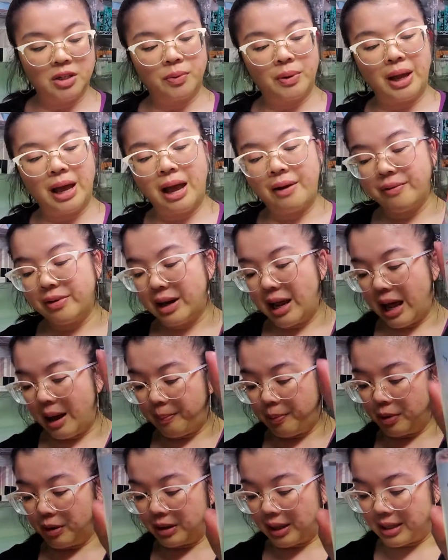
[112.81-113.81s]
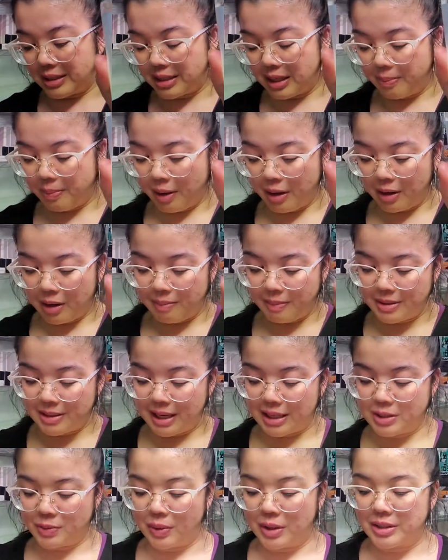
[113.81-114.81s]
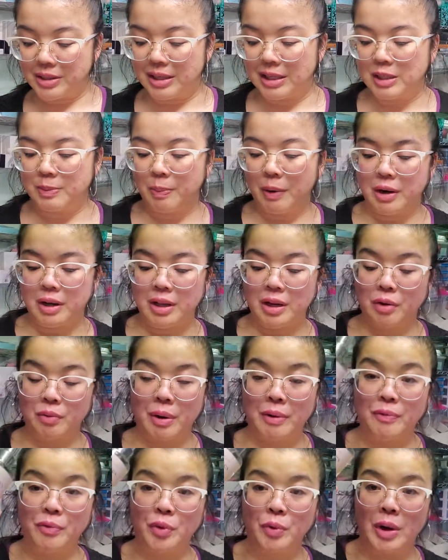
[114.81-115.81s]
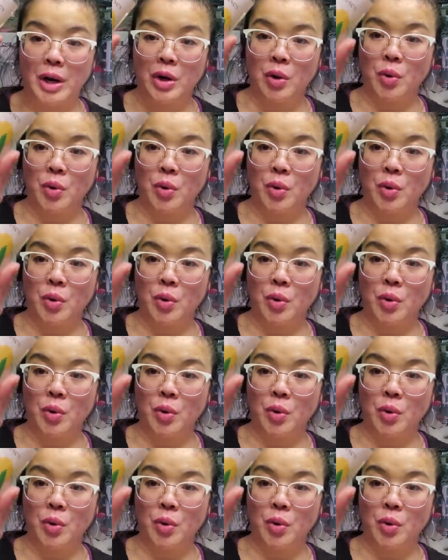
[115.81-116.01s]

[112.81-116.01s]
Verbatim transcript: So we have an apple glacé body mist as well as a sparkling grapefruit and